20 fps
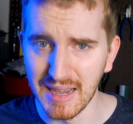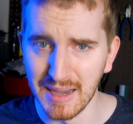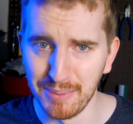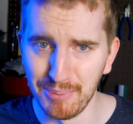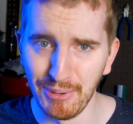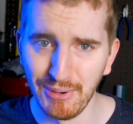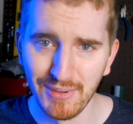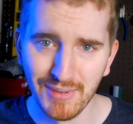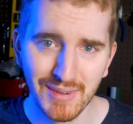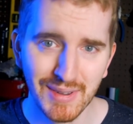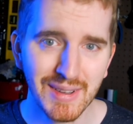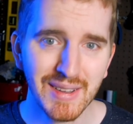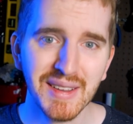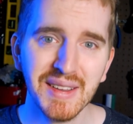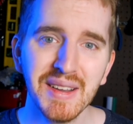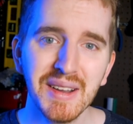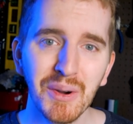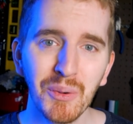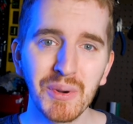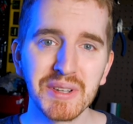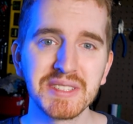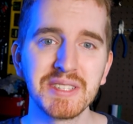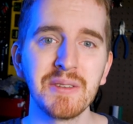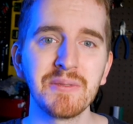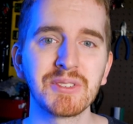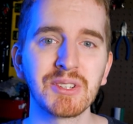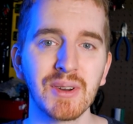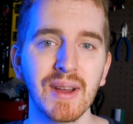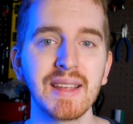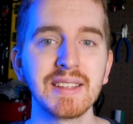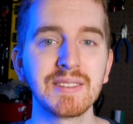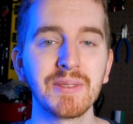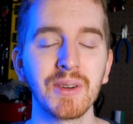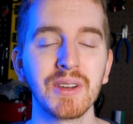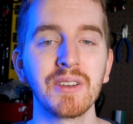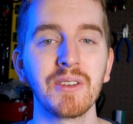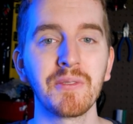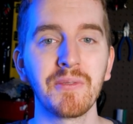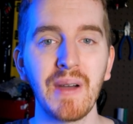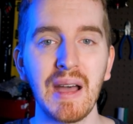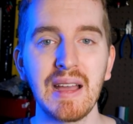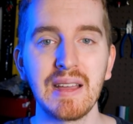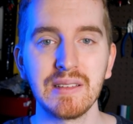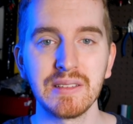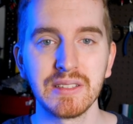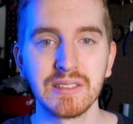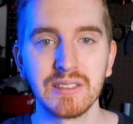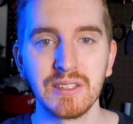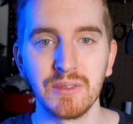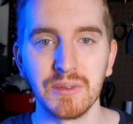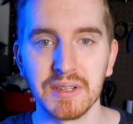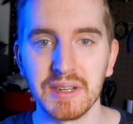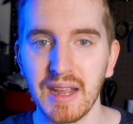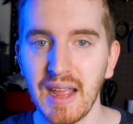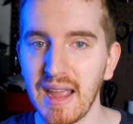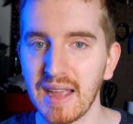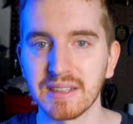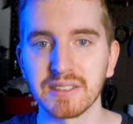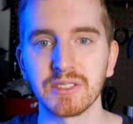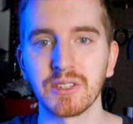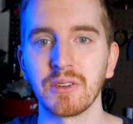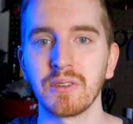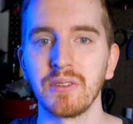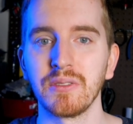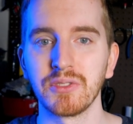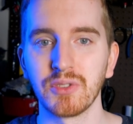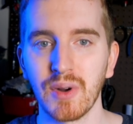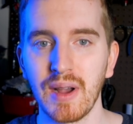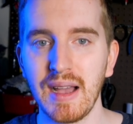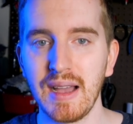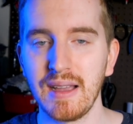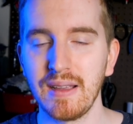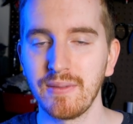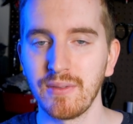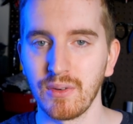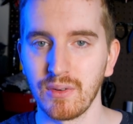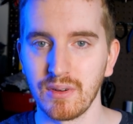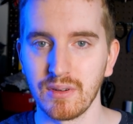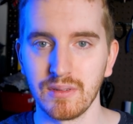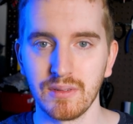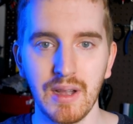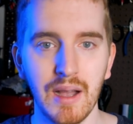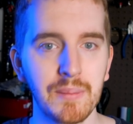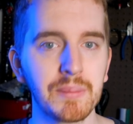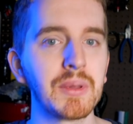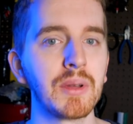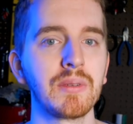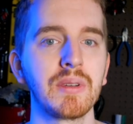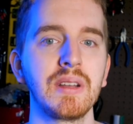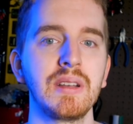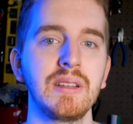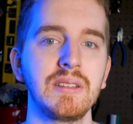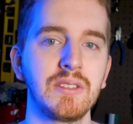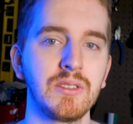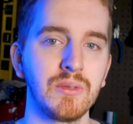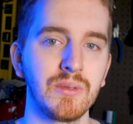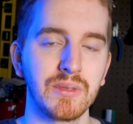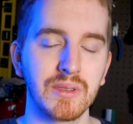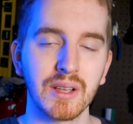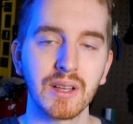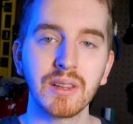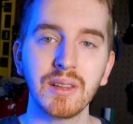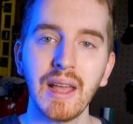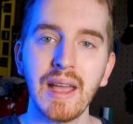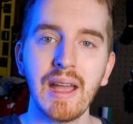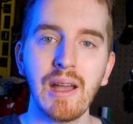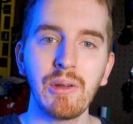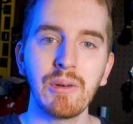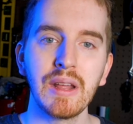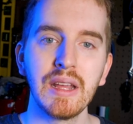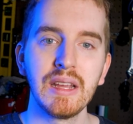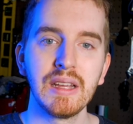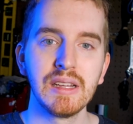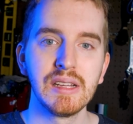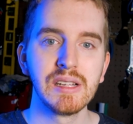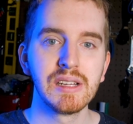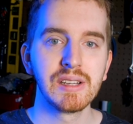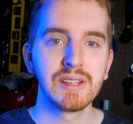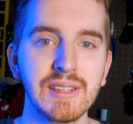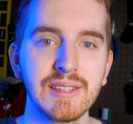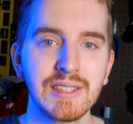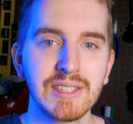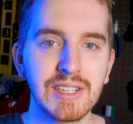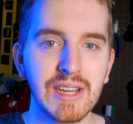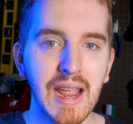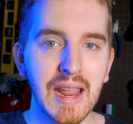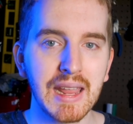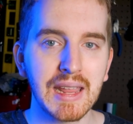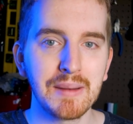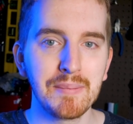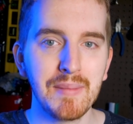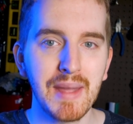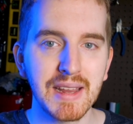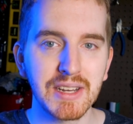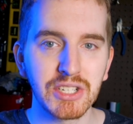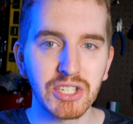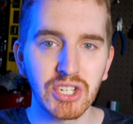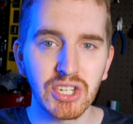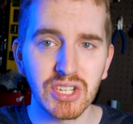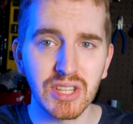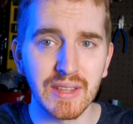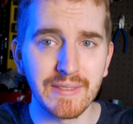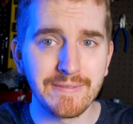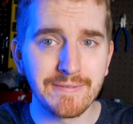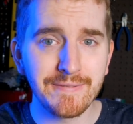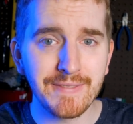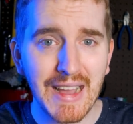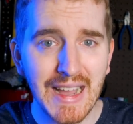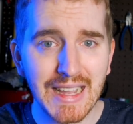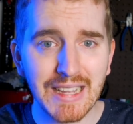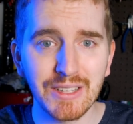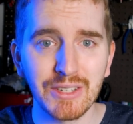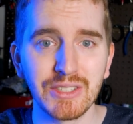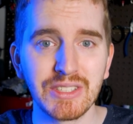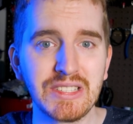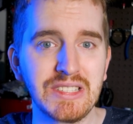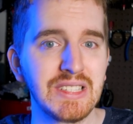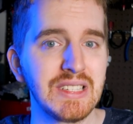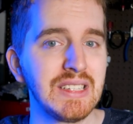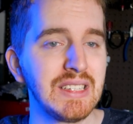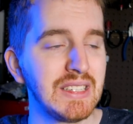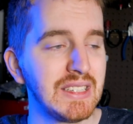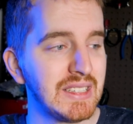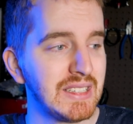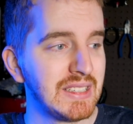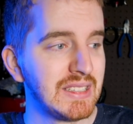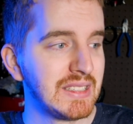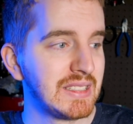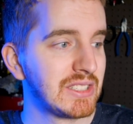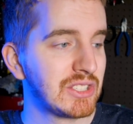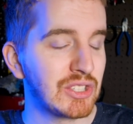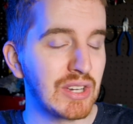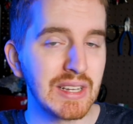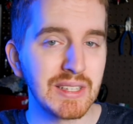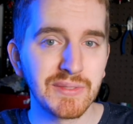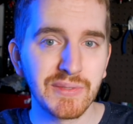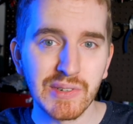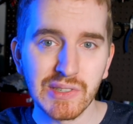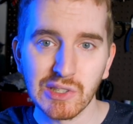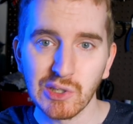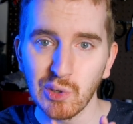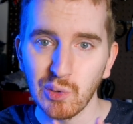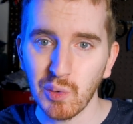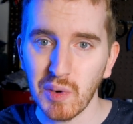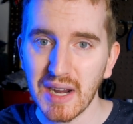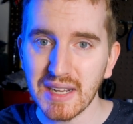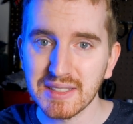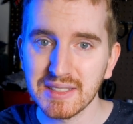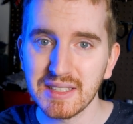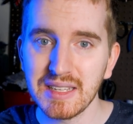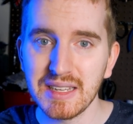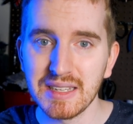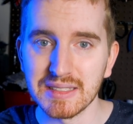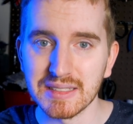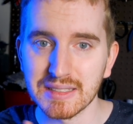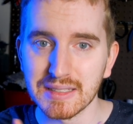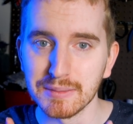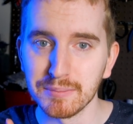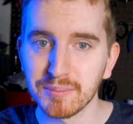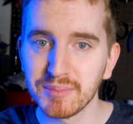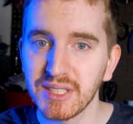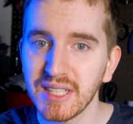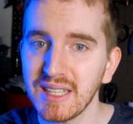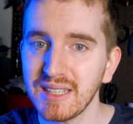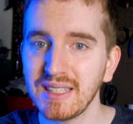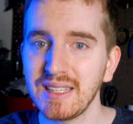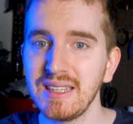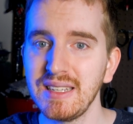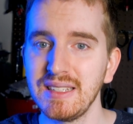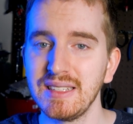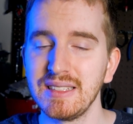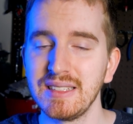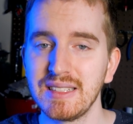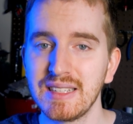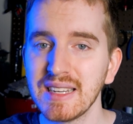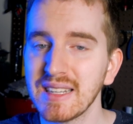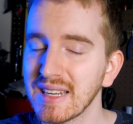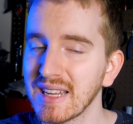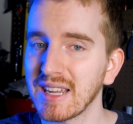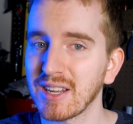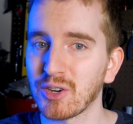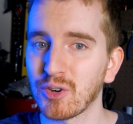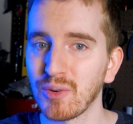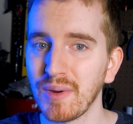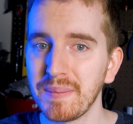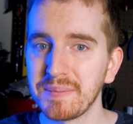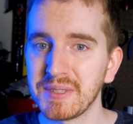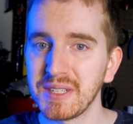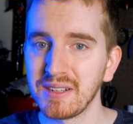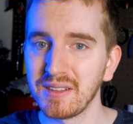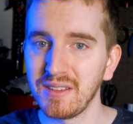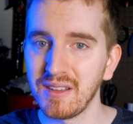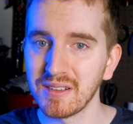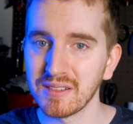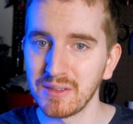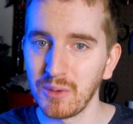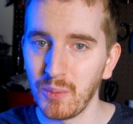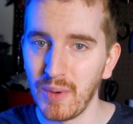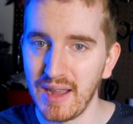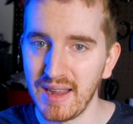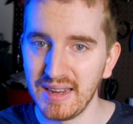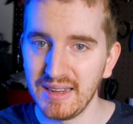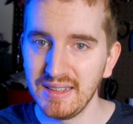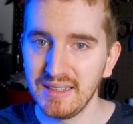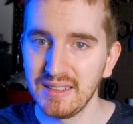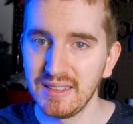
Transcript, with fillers: up. Once you've transferred your files to an external drive or uploaded it to the cloud, check and make sure the files transferred correctly and completely and didn't get corrupted along the way.